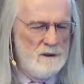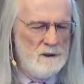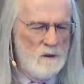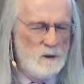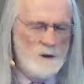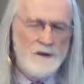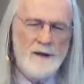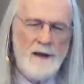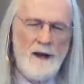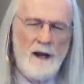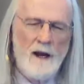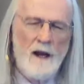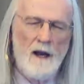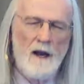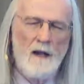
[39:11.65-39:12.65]
What's that
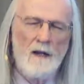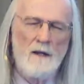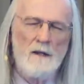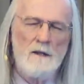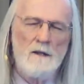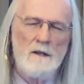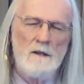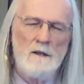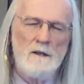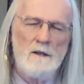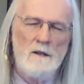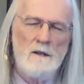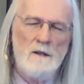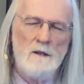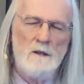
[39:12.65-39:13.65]
like?
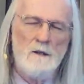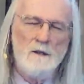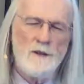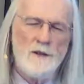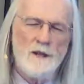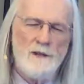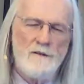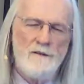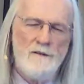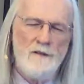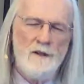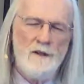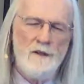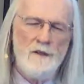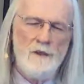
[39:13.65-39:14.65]
What's that
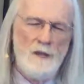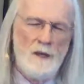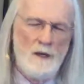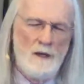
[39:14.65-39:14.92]
feel like?